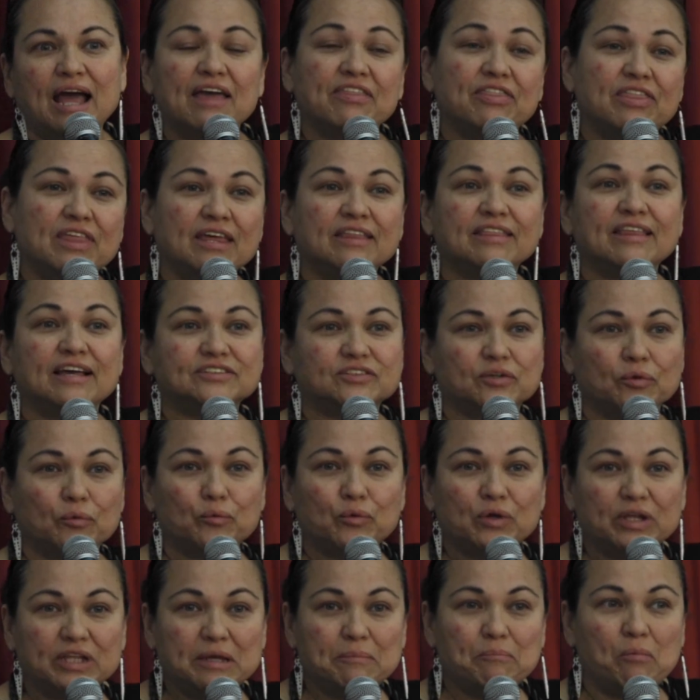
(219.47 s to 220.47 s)
I think that's a
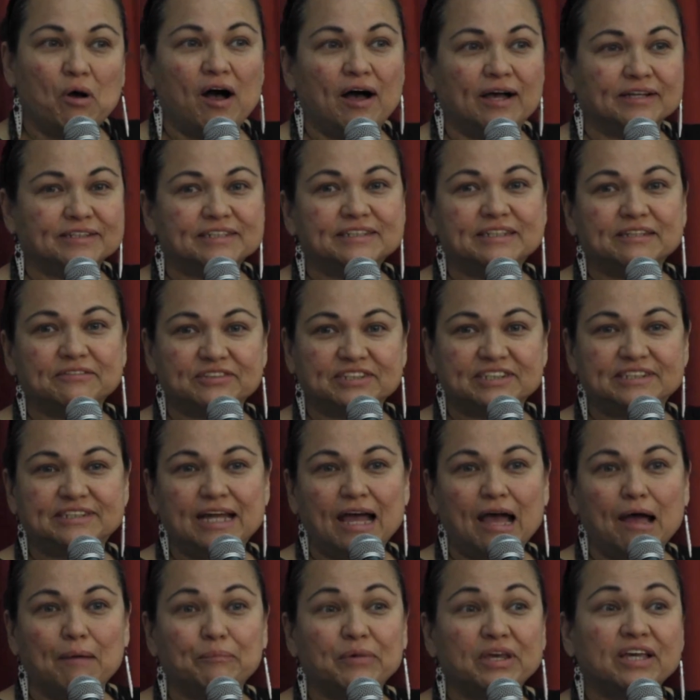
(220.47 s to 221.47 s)
really positive
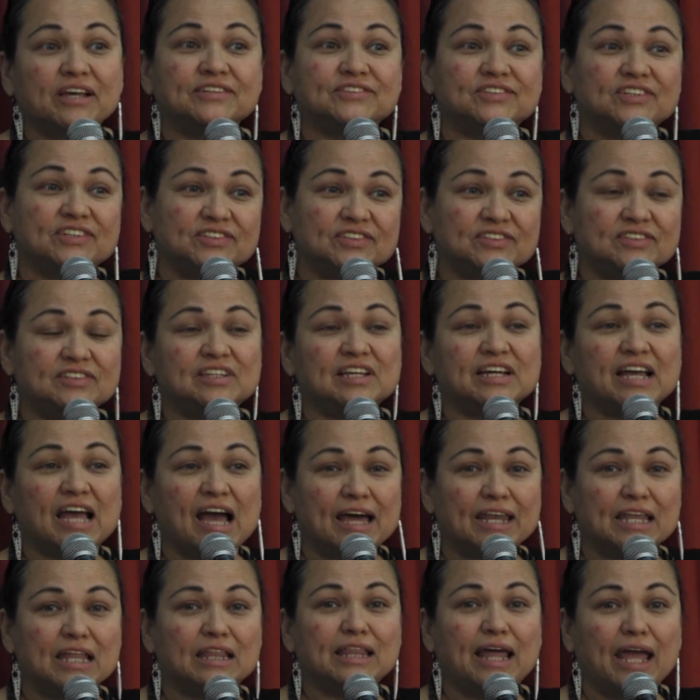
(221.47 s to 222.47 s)
step, because this is the
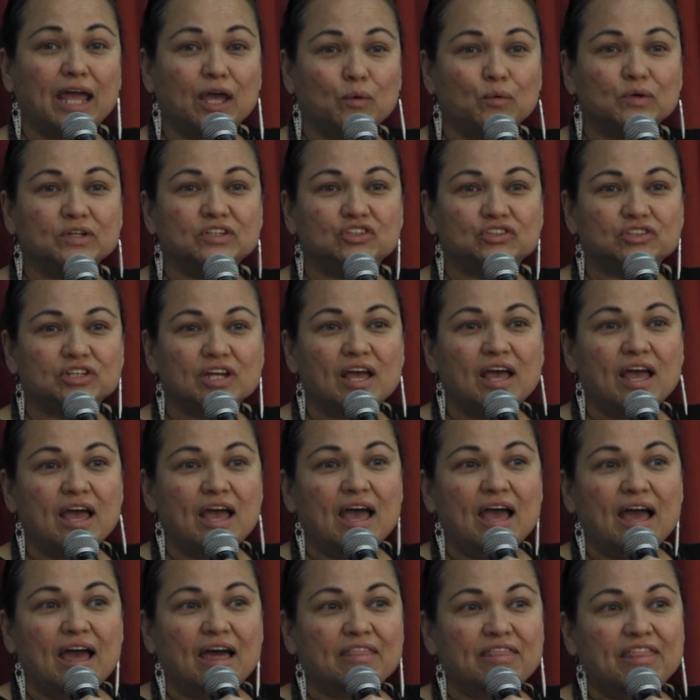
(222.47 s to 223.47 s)
kind of language
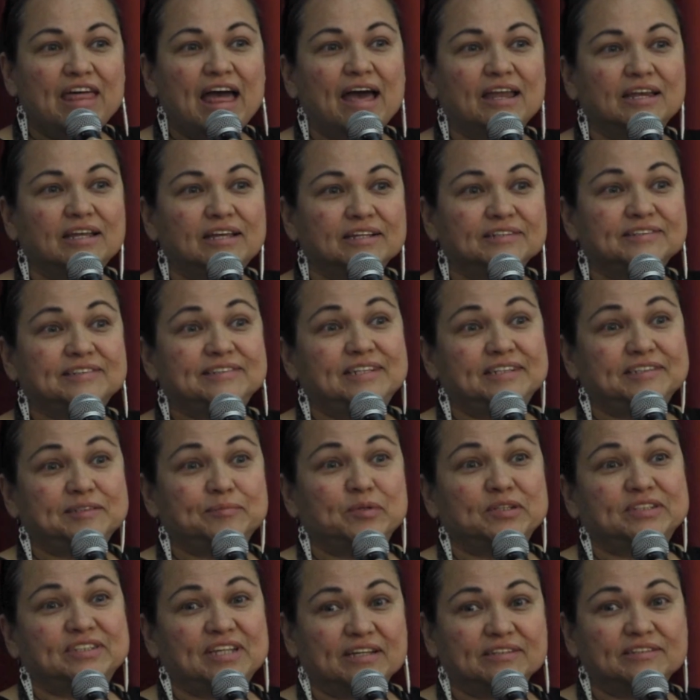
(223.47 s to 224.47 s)
that is
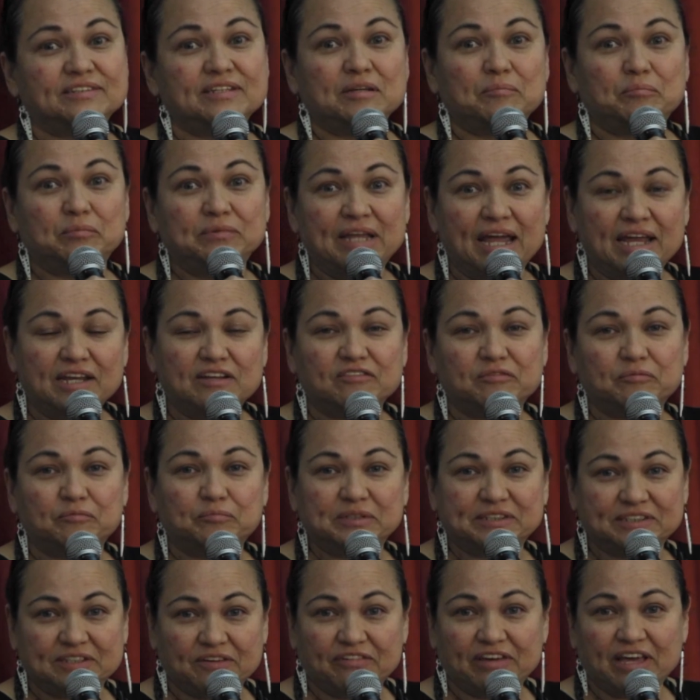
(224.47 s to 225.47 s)
dispossessing Native
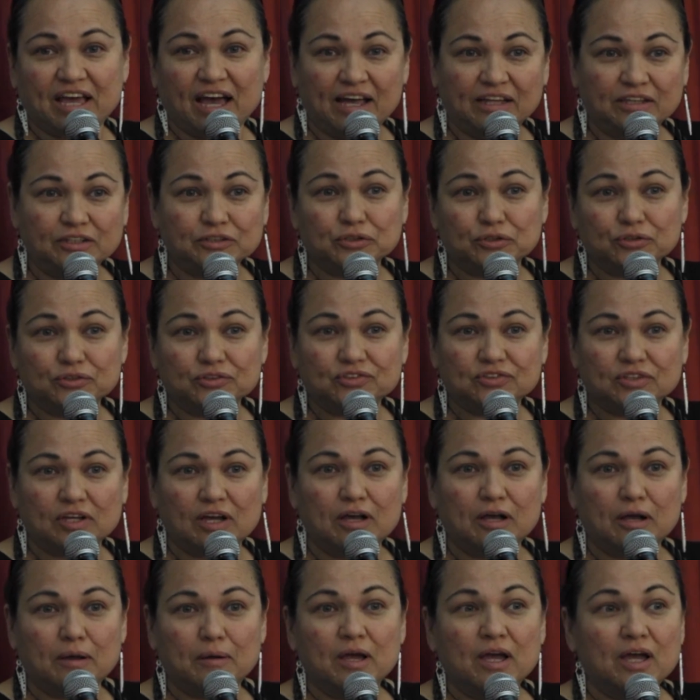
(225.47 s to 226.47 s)
Pacific Islanders.
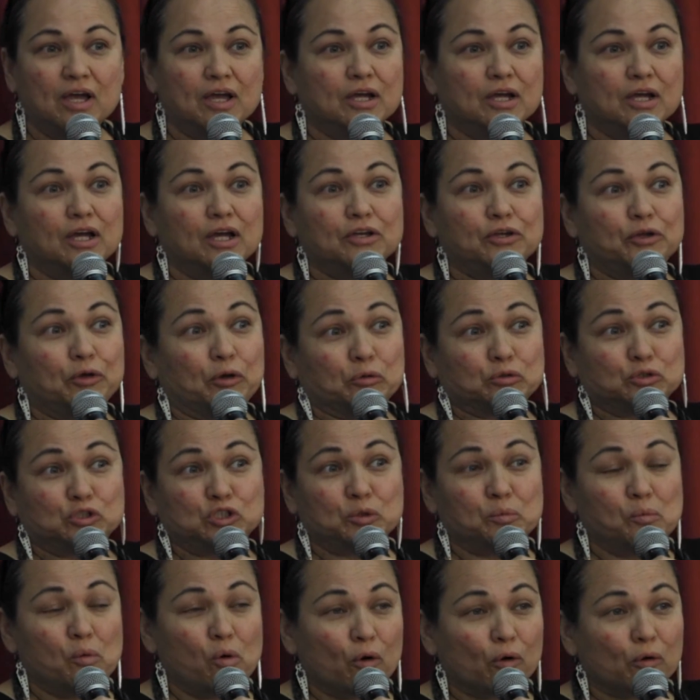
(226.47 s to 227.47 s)
Uh, you know,
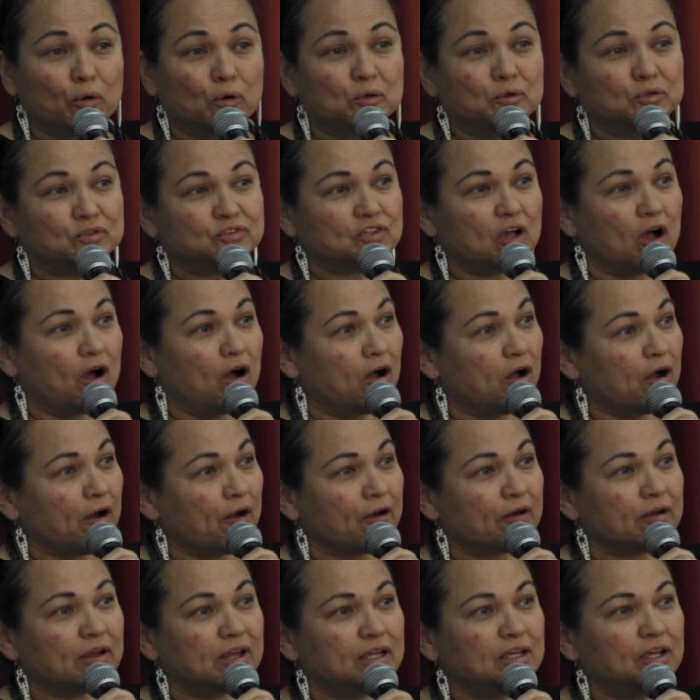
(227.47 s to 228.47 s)
Chamorros
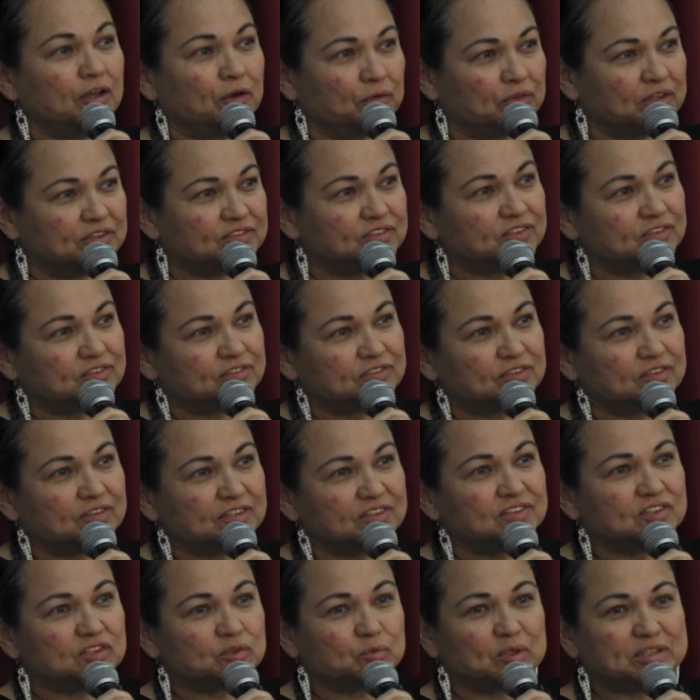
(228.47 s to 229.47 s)
are, you know, this is,
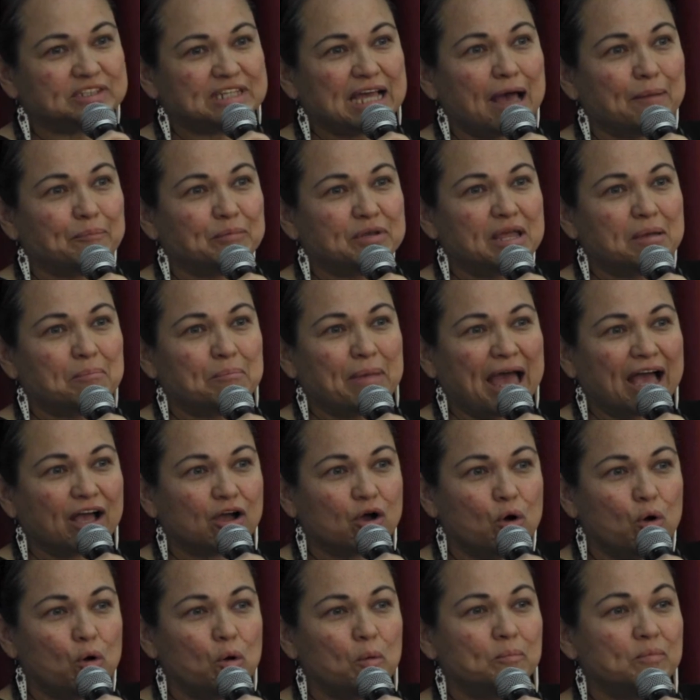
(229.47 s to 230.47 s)
this is what's happening back
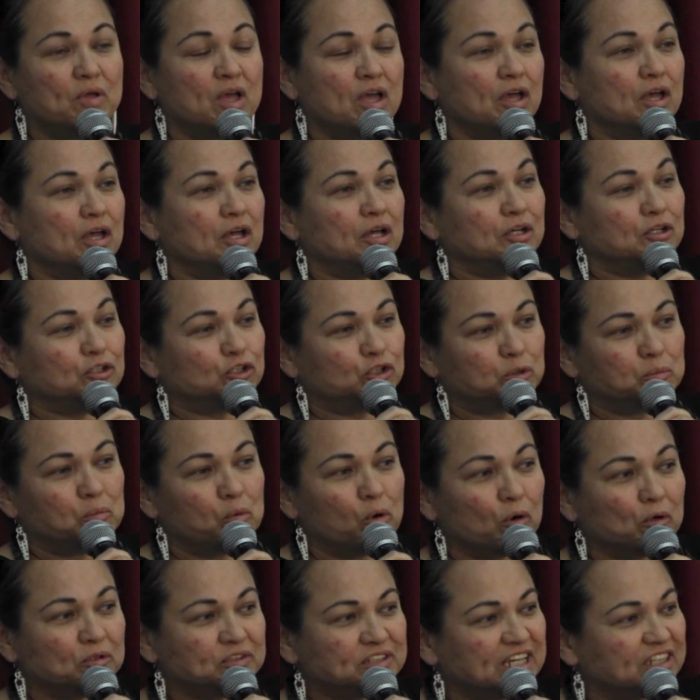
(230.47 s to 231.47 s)
home.
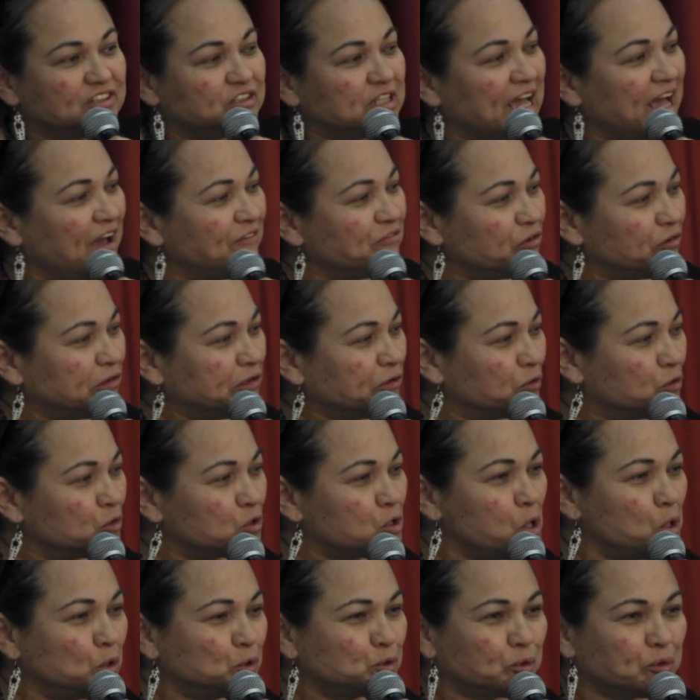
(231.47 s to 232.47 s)
Chamorros get to have their little
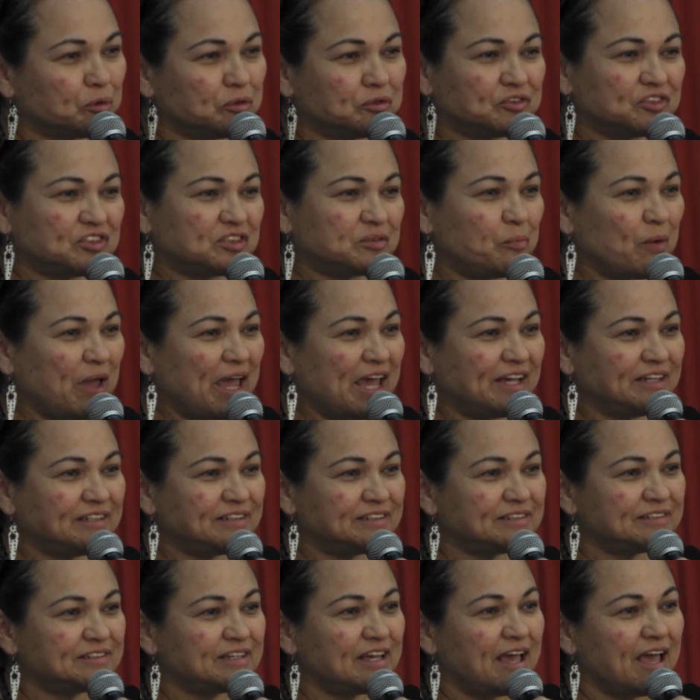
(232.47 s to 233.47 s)
cultural
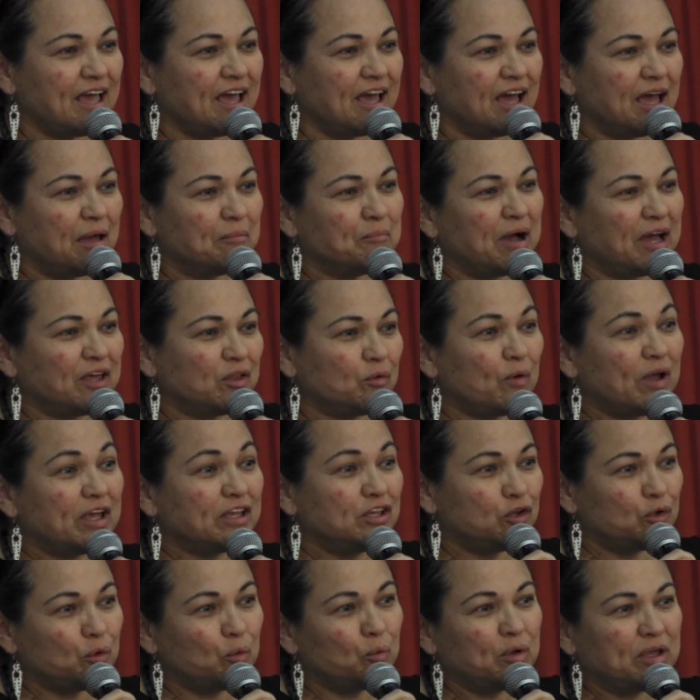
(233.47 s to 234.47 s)
space. And by the way,
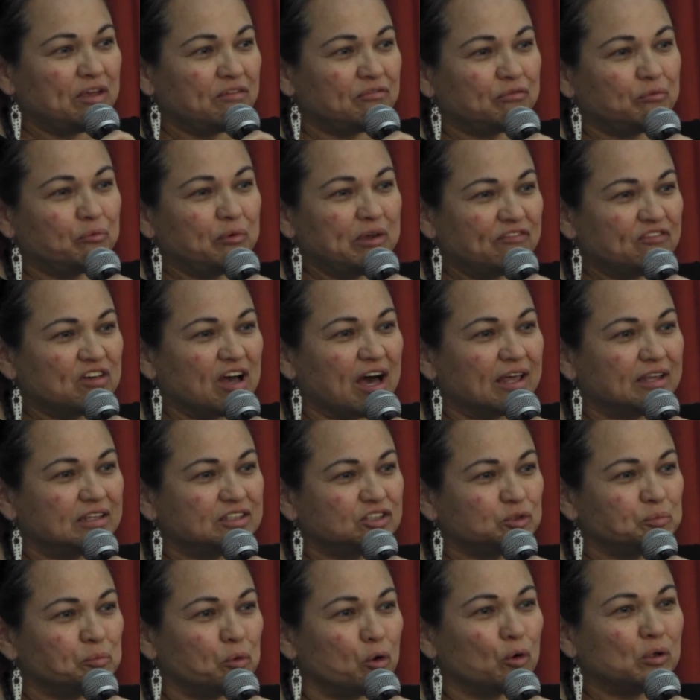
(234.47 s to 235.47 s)
you know, we've, we've
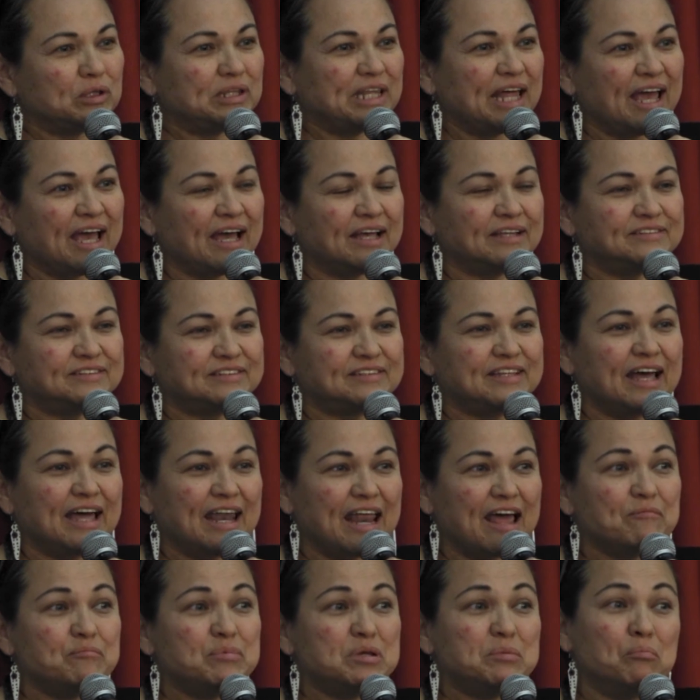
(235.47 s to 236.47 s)
got Chamorro lands that
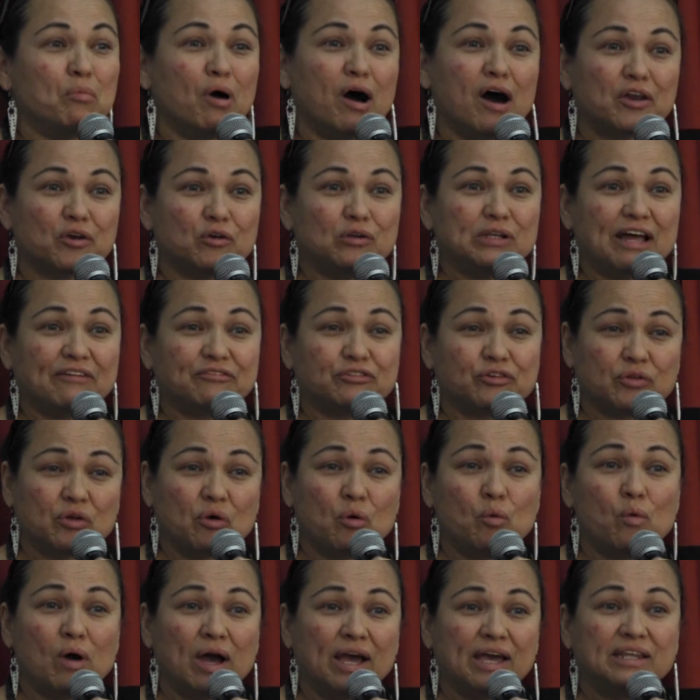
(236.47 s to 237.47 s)
have been modeled after the
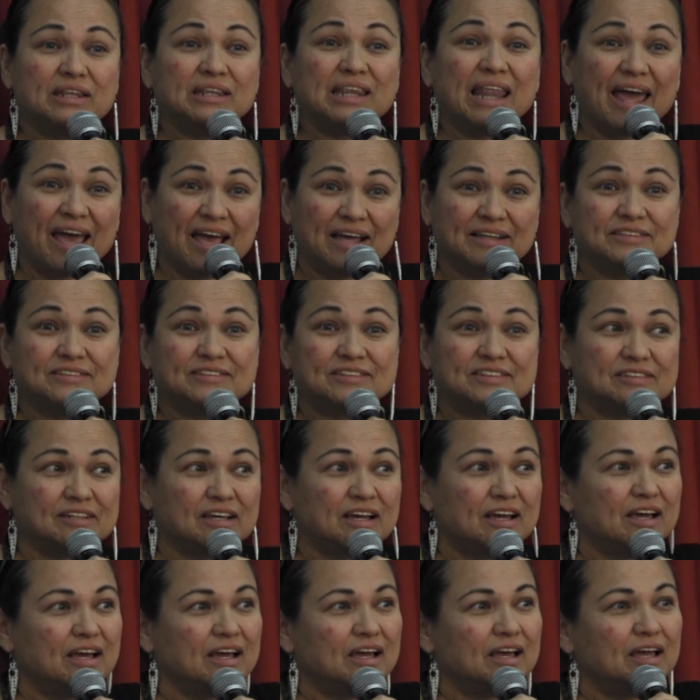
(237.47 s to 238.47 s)
Hawaiian Lands,
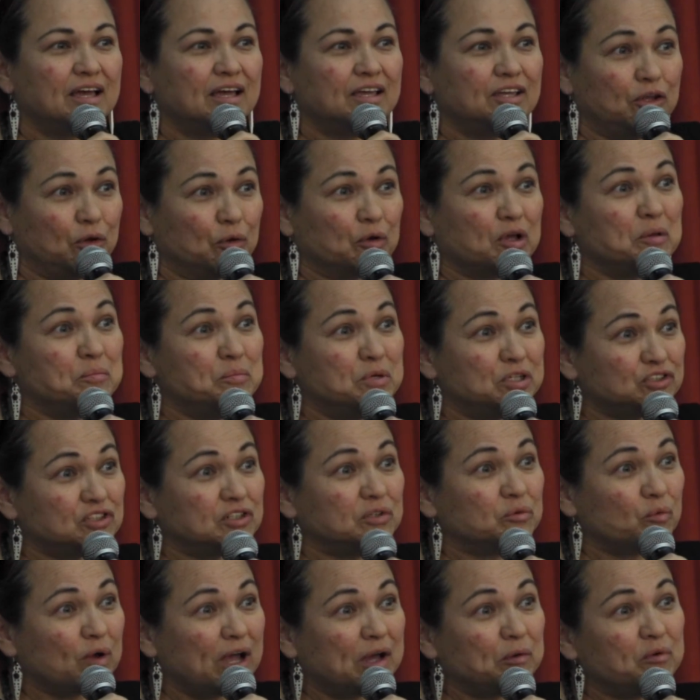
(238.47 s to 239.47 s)
you know,
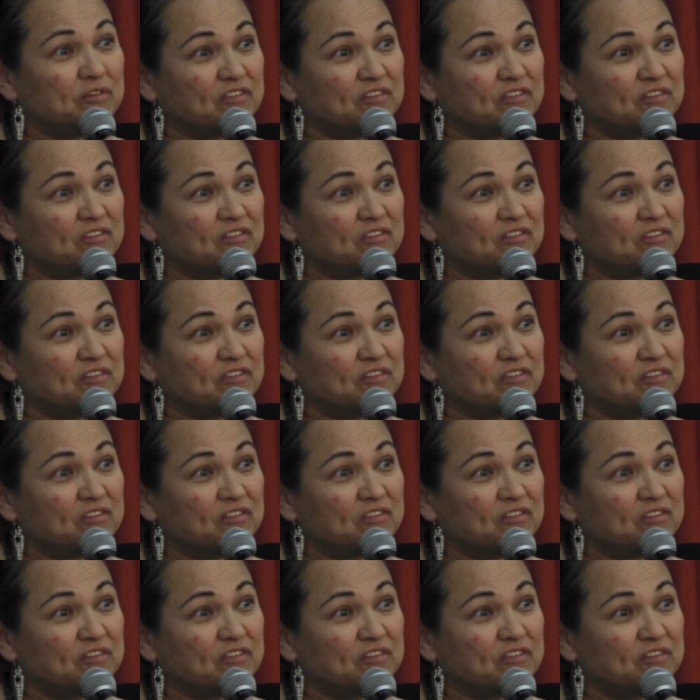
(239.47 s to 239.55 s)
Commission, right?